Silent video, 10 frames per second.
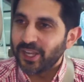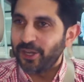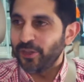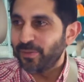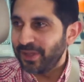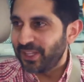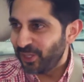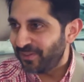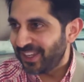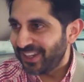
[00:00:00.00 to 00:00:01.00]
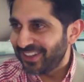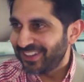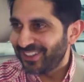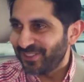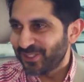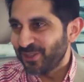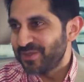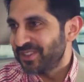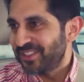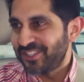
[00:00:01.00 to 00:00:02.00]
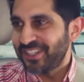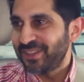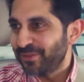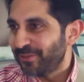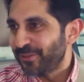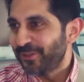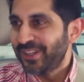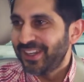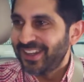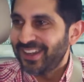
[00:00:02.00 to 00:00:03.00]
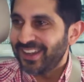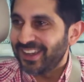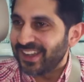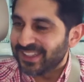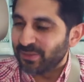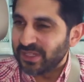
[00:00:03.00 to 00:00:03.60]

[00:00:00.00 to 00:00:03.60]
you've been there, you've done it, you've sold your business to GE before. It's